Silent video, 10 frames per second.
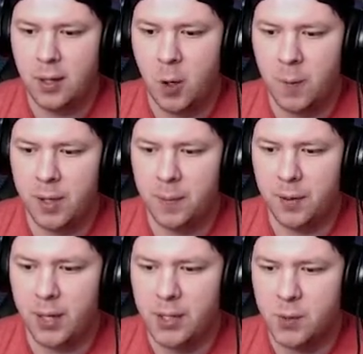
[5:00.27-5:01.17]
Opened up a
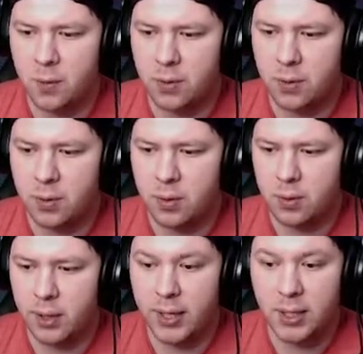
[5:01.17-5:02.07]
Lightsworn,
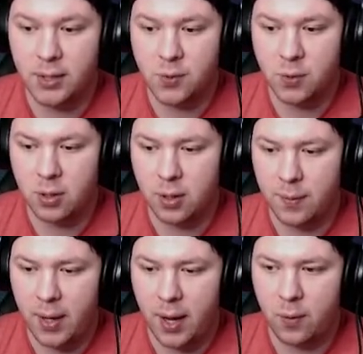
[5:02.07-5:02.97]
lightning
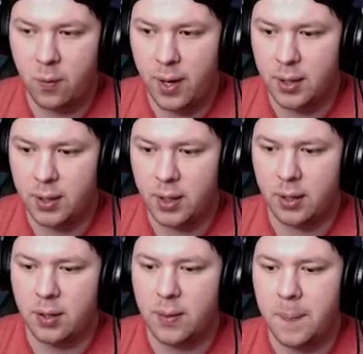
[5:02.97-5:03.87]
swarm, and Raiden here,